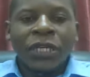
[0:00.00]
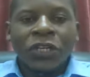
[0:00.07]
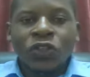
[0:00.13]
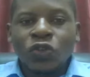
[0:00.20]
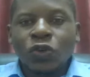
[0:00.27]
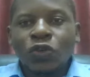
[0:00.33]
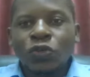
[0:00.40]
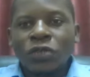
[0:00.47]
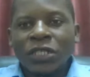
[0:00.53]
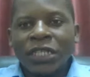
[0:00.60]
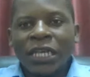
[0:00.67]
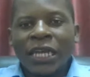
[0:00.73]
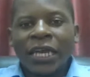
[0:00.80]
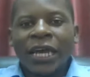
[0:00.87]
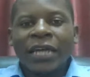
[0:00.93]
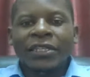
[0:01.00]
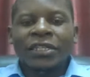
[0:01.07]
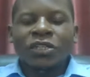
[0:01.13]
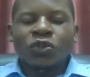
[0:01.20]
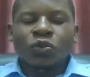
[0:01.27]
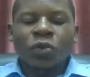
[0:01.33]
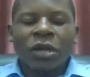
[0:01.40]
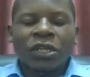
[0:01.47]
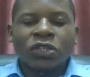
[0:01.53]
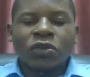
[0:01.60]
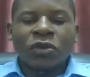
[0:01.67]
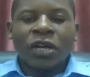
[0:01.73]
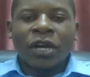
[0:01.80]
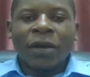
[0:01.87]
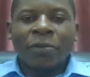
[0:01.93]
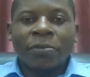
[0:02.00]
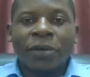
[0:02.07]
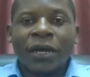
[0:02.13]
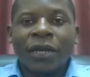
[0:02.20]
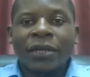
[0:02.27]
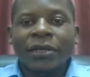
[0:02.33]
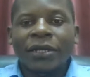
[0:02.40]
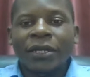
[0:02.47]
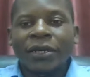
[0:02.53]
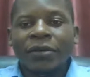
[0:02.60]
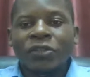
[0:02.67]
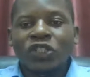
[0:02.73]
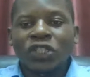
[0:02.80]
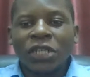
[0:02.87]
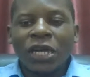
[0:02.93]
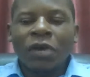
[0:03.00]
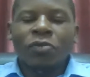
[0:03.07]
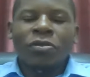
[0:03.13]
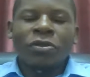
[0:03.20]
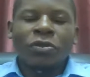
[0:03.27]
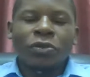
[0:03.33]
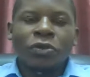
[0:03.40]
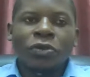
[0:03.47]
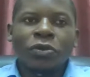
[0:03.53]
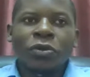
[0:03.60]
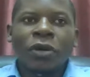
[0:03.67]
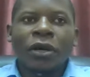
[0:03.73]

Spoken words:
So, today I just want to come and share with you.